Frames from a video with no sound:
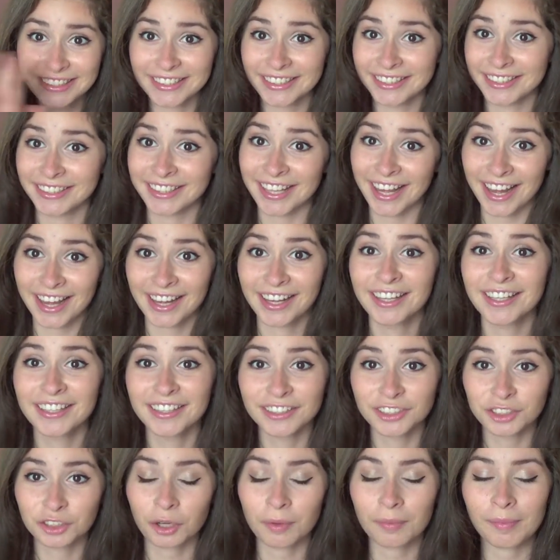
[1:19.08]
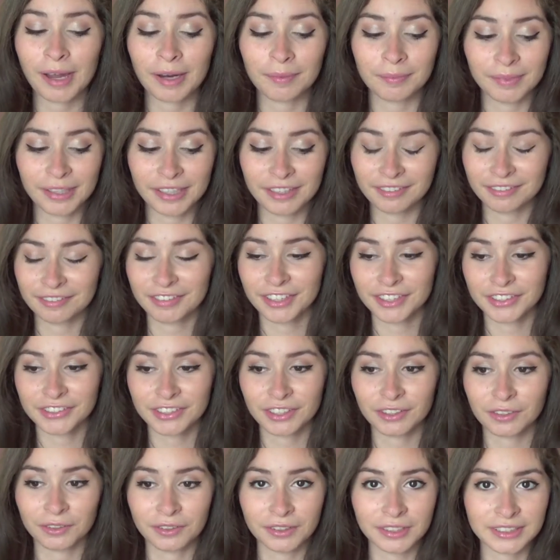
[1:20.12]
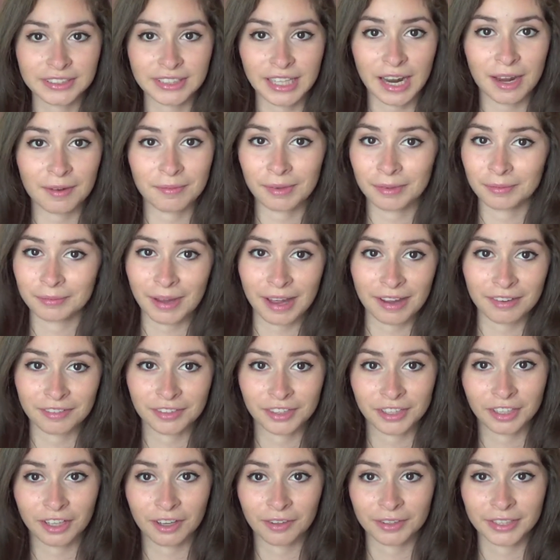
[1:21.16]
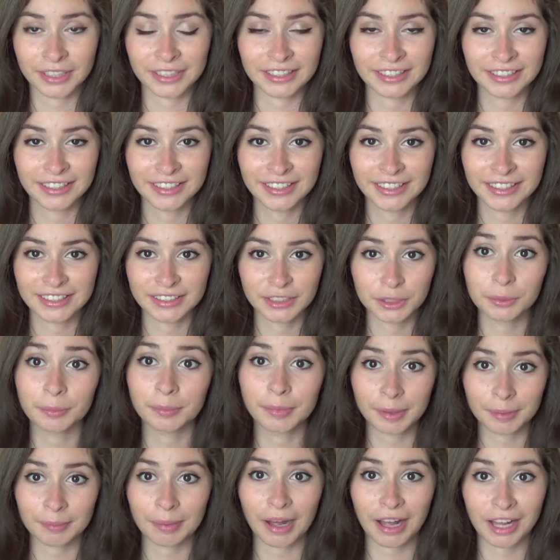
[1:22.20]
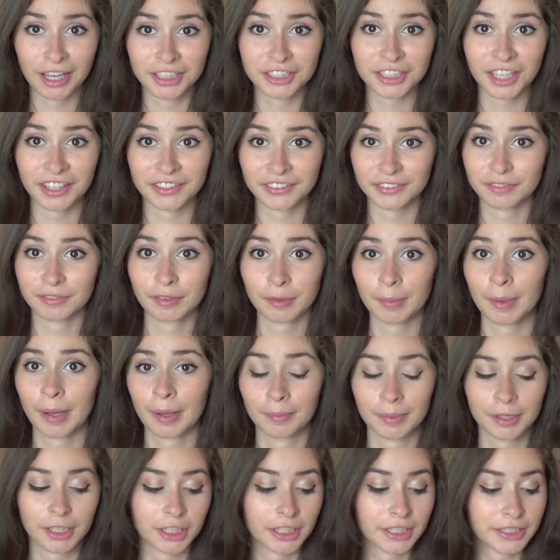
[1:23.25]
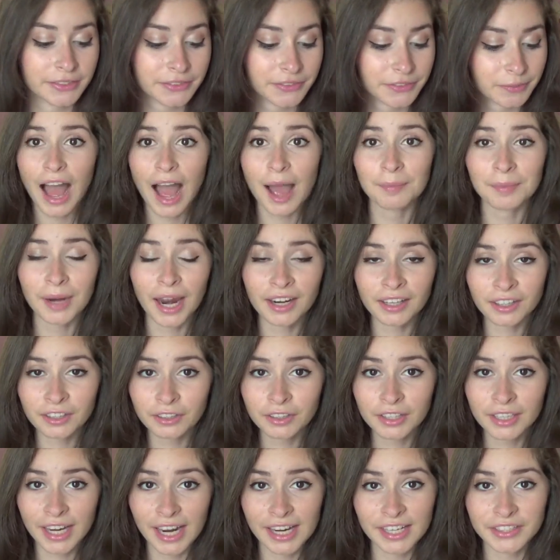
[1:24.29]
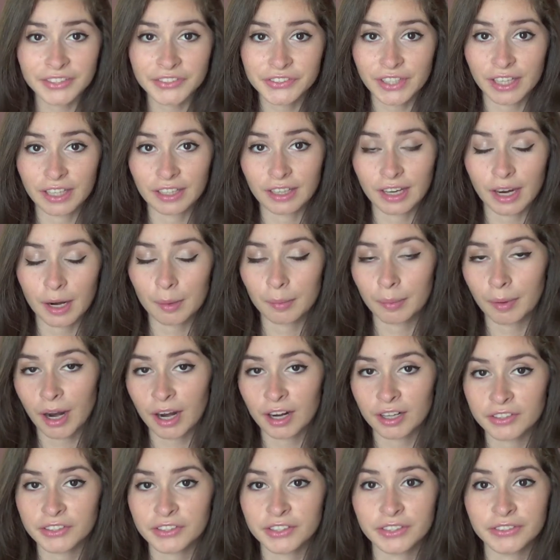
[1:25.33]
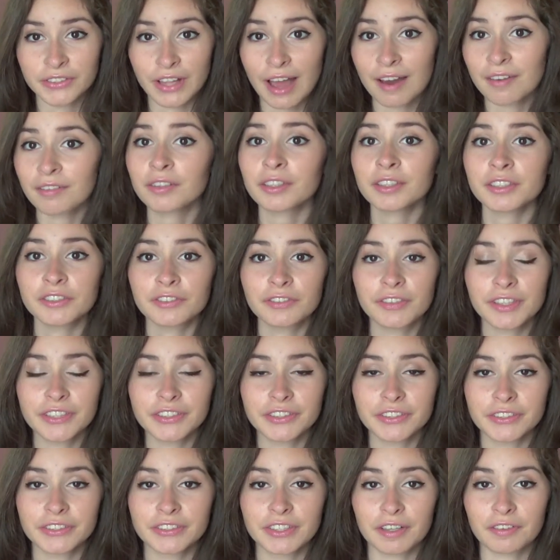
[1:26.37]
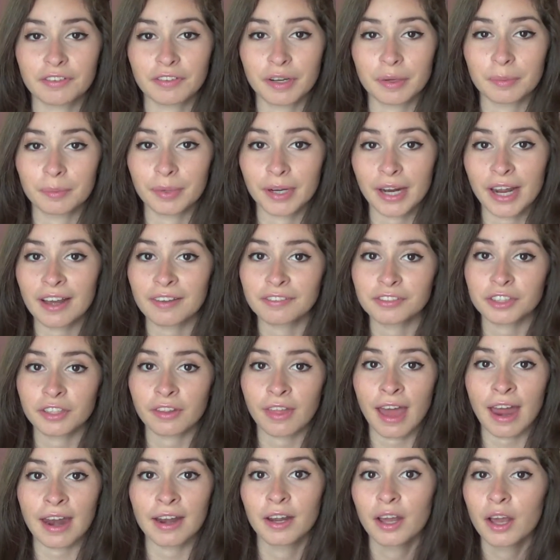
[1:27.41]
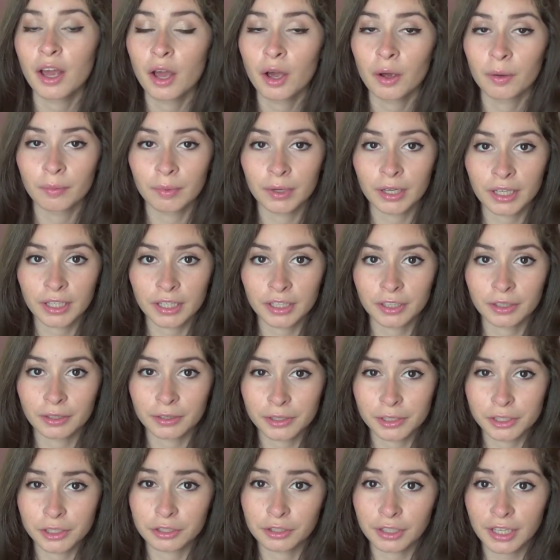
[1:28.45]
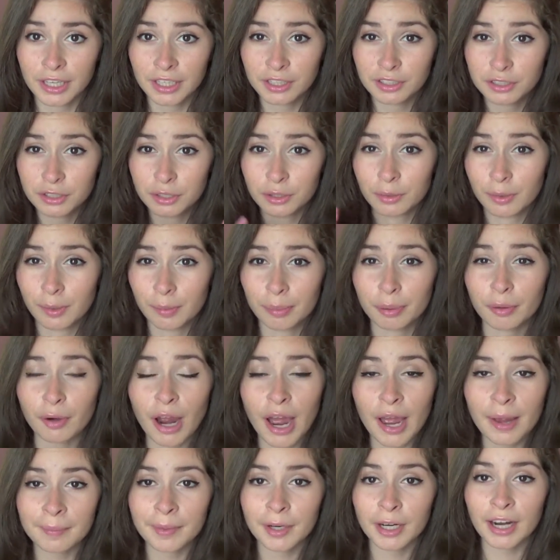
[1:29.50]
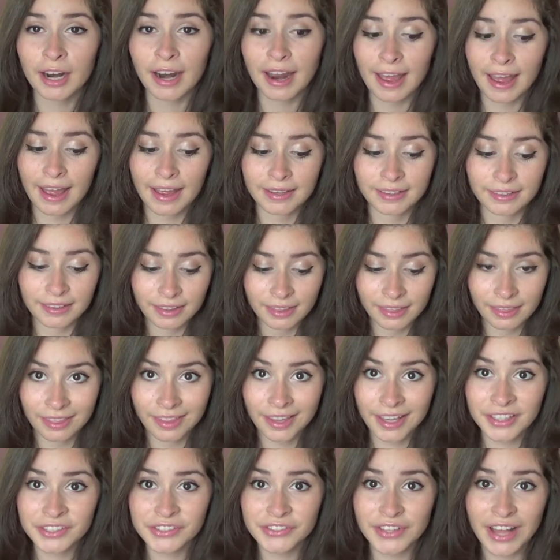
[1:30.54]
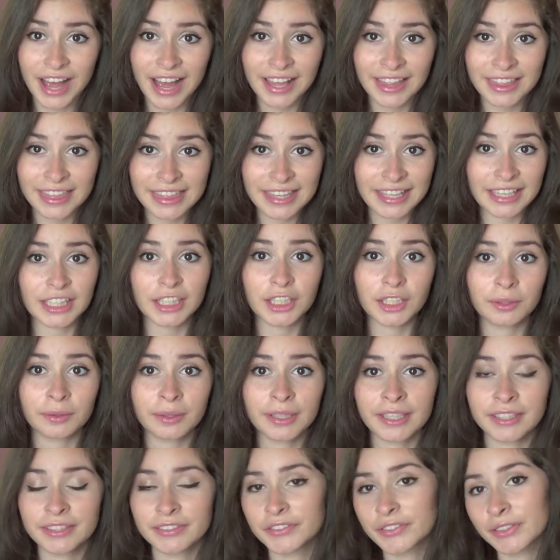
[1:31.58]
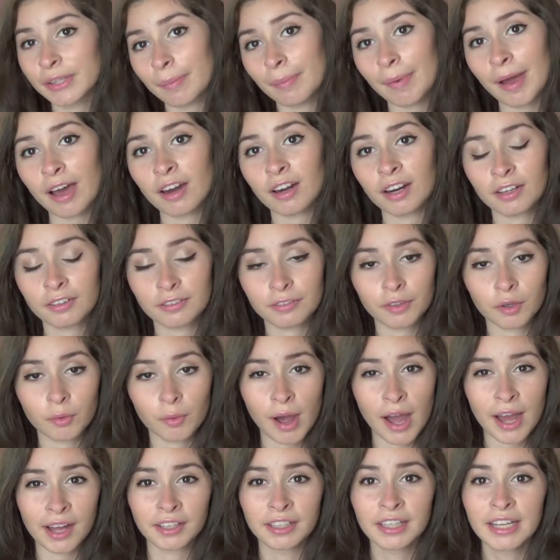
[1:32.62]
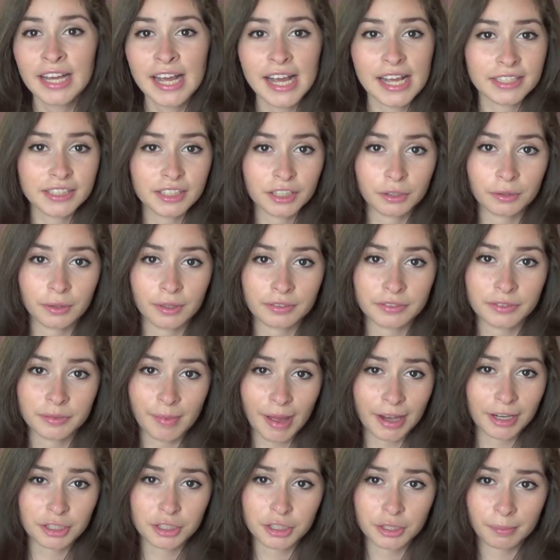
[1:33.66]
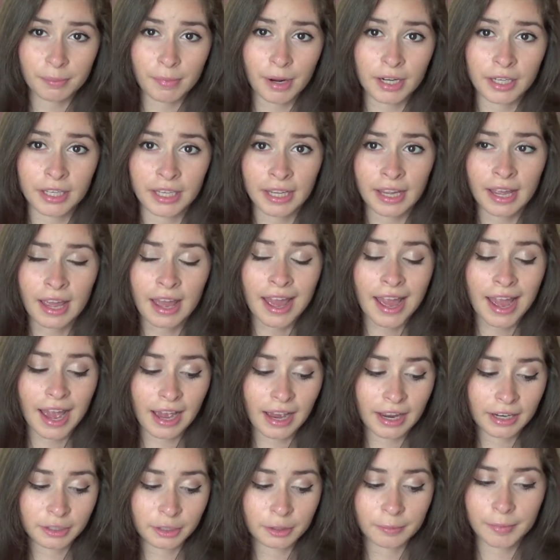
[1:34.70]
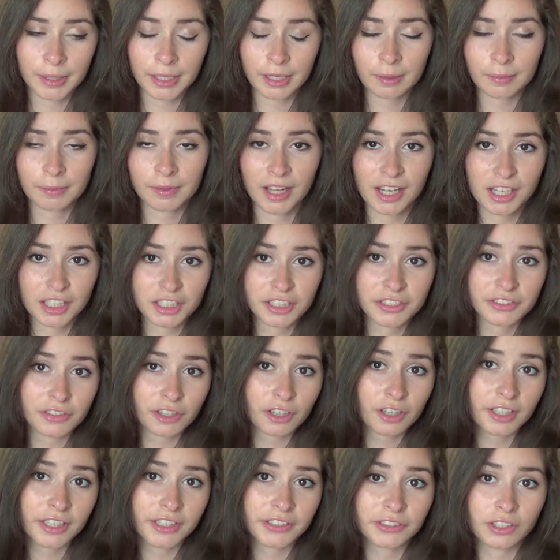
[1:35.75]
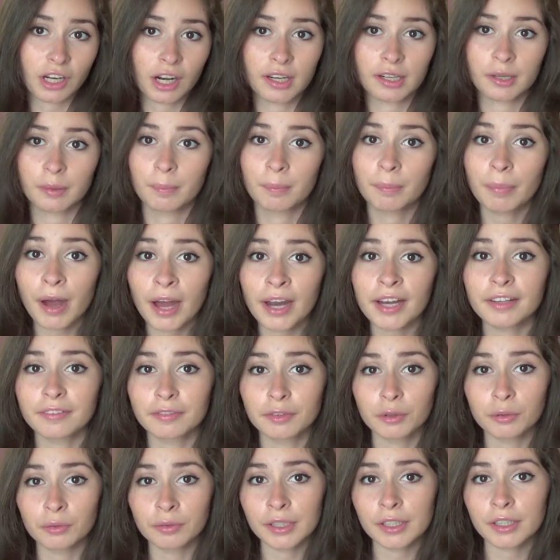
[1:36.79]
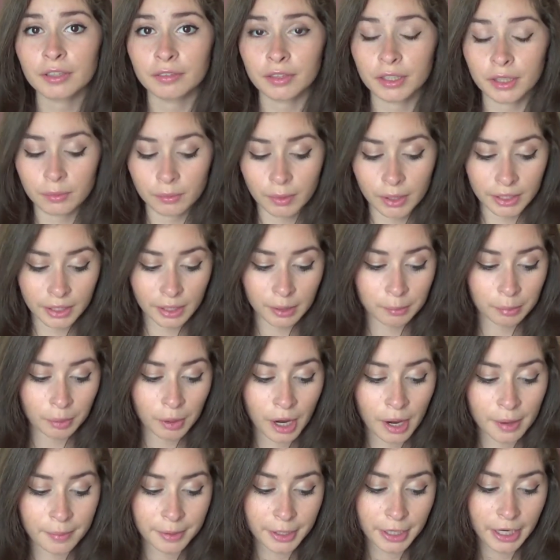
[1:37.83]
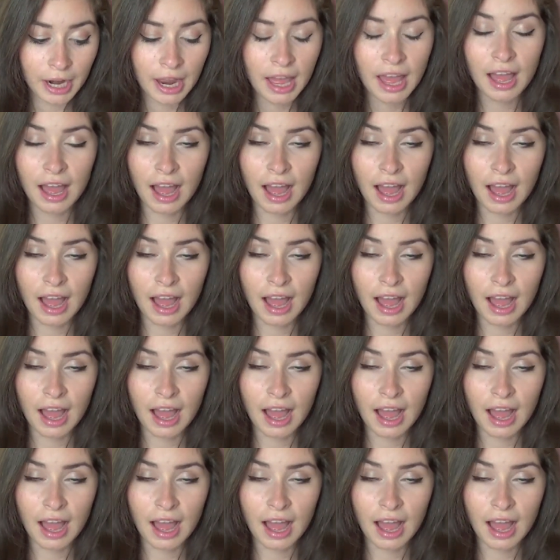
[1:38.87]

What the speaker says: yeah, don't mind me. First and only time I'm ever going to be apologizing for my appearance. I'm not including any skincare products because everyone's face is different, but after that we're going to go straight to a primer, and this I think you can skip out on for a while until you have some extra money and your makeup collection's already started. But if you really want to get a primer,